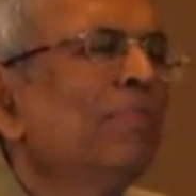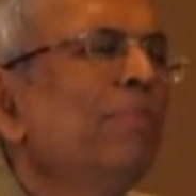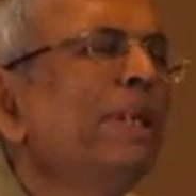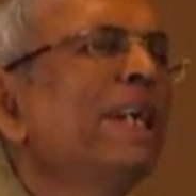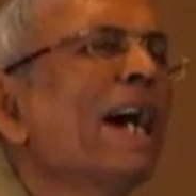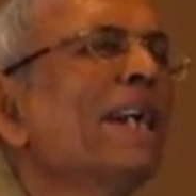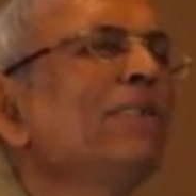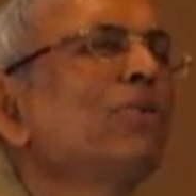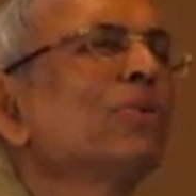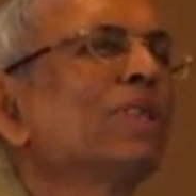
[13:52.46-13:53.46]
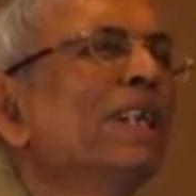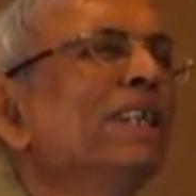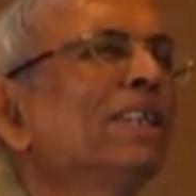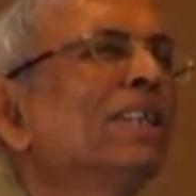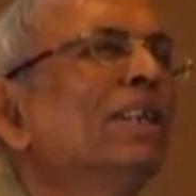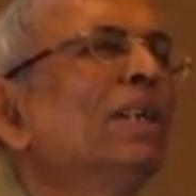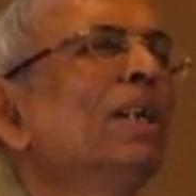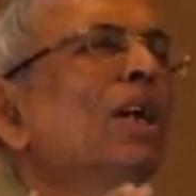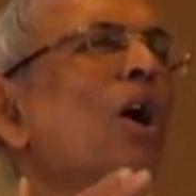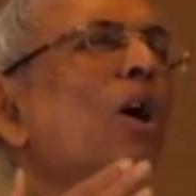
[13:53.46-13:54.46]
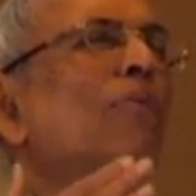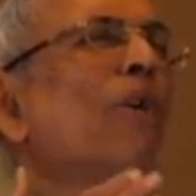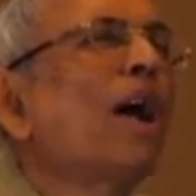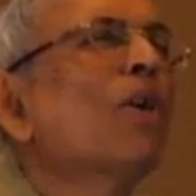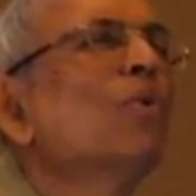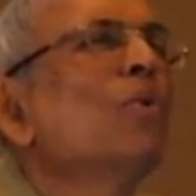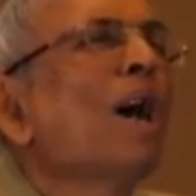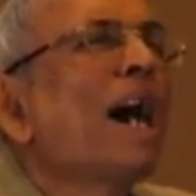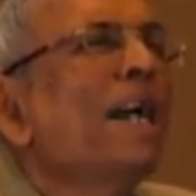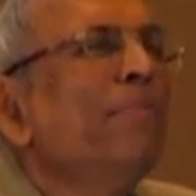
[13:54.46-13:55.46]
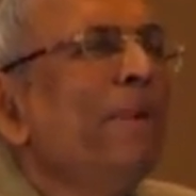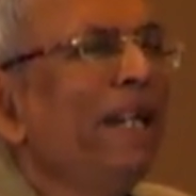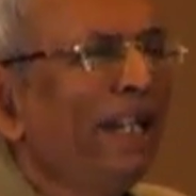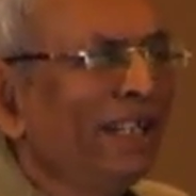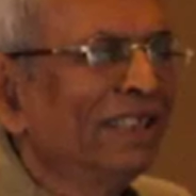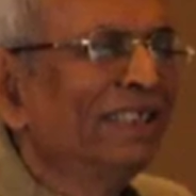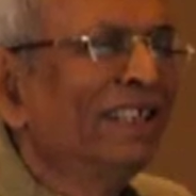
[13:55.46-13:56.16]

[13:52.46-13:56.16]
began to think of how I may